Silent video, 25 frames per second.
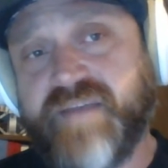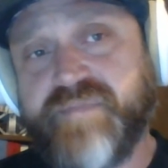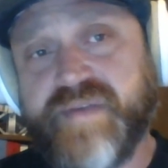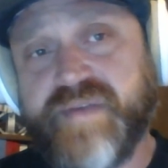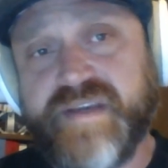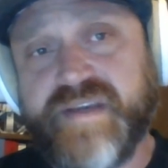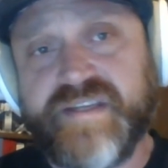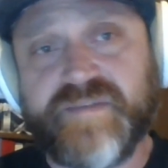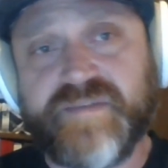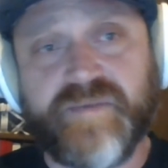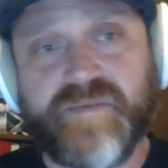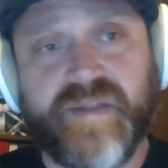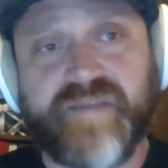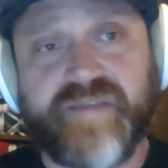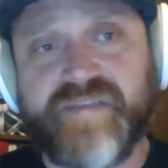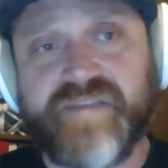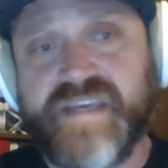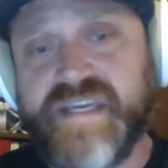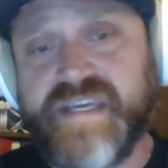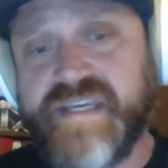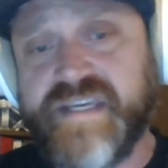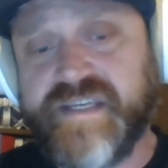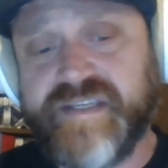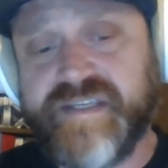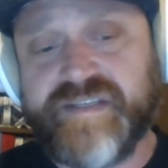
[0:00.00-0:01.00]
piece. We'll have
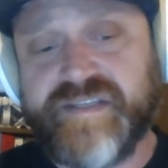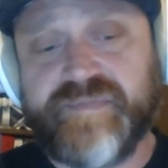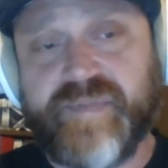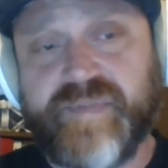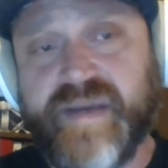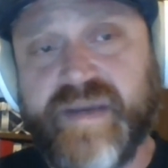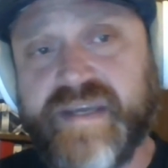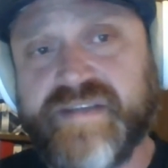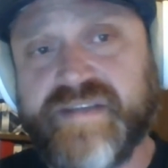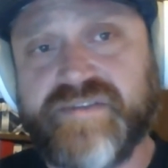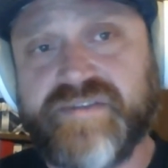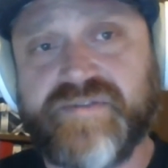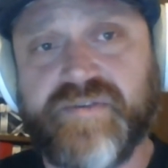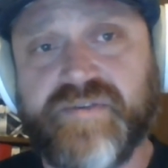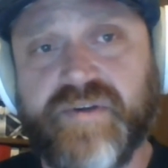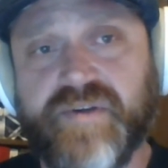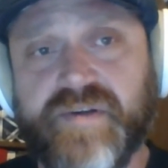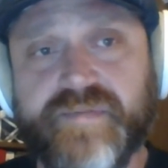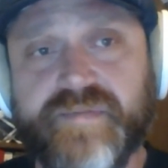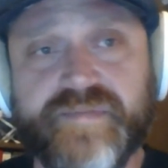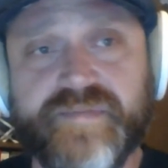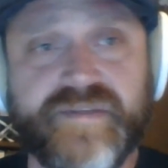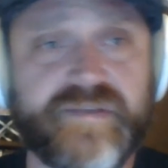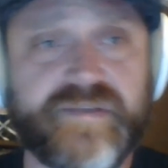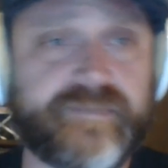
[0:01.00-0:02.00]
keys, bass,
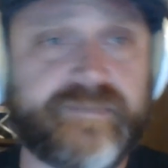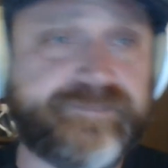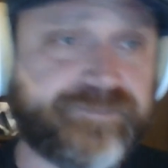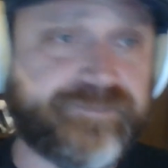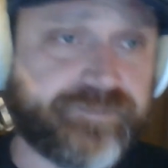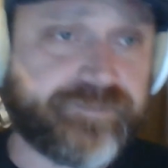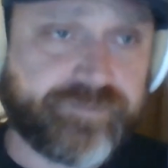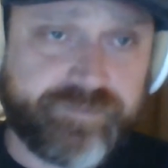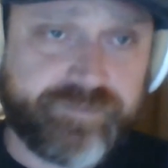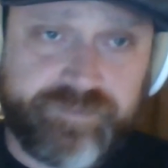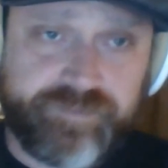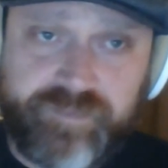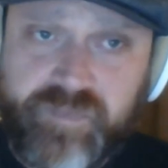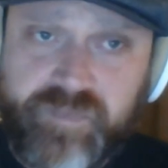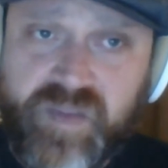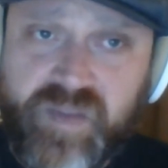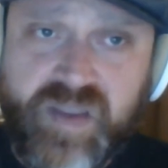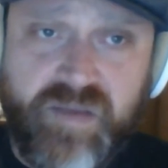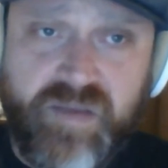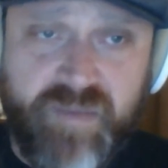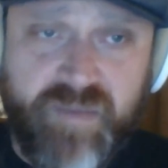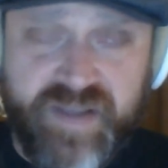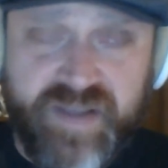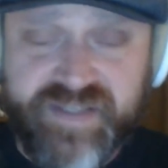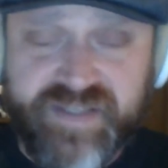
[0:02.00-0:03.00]
drums,
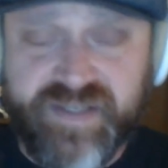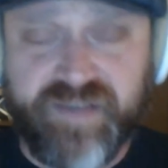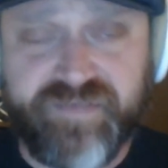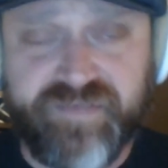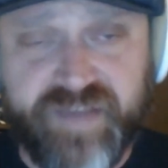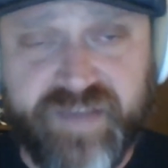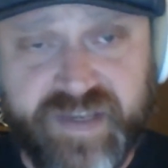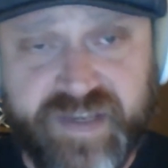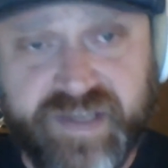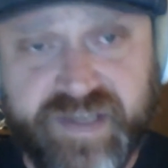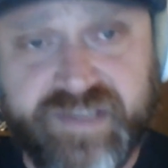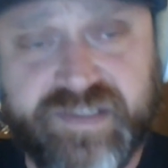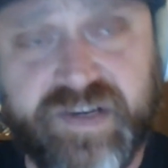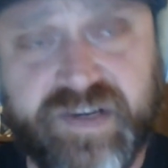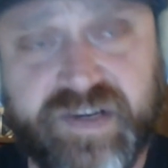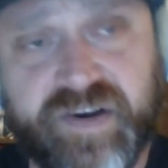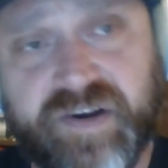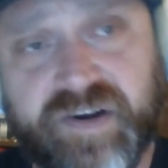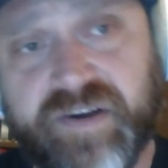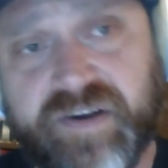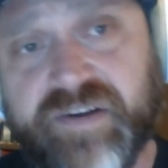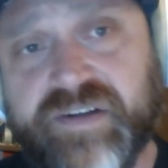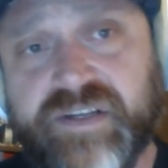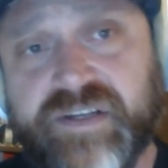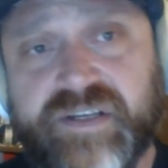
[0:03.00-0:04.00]
myself on
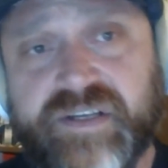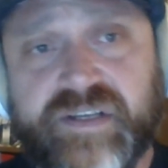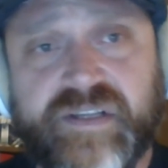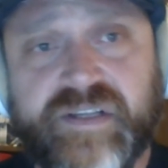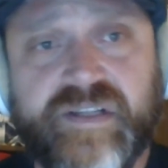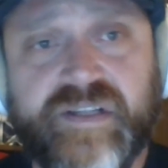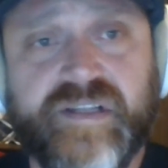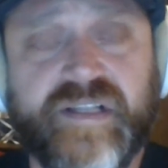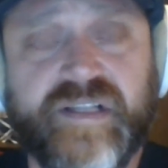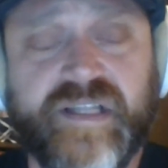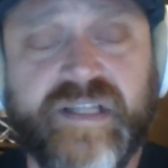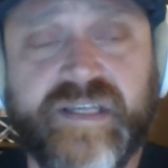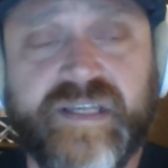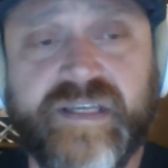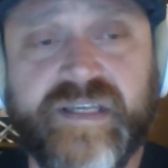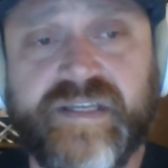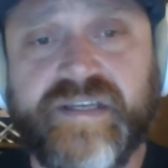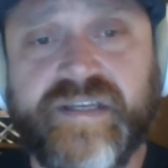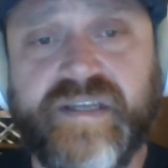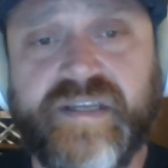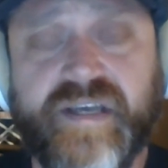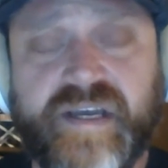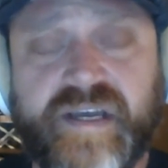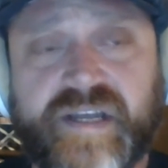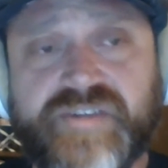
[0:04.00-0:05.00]
guitar, and
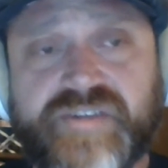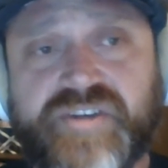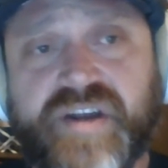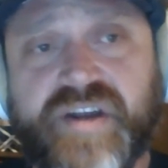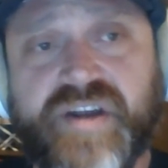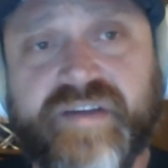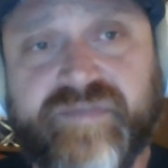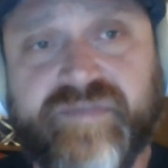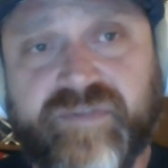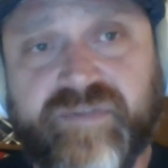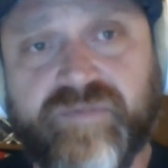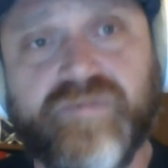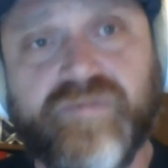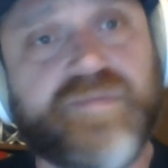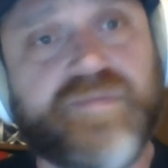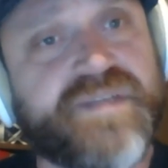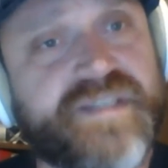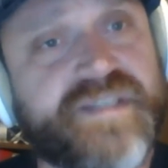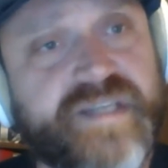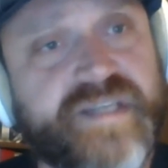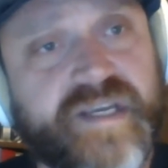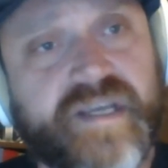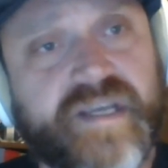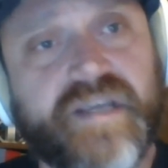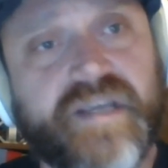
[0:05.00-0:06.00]
uh, Jennifer will be
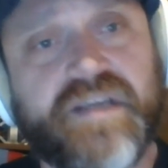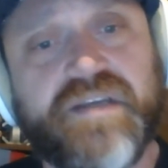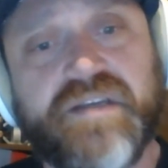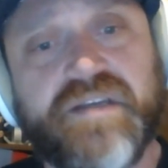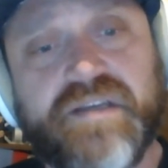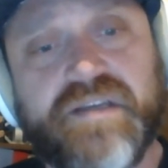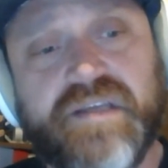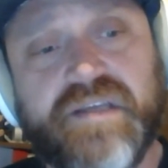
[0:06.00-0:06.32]
singing.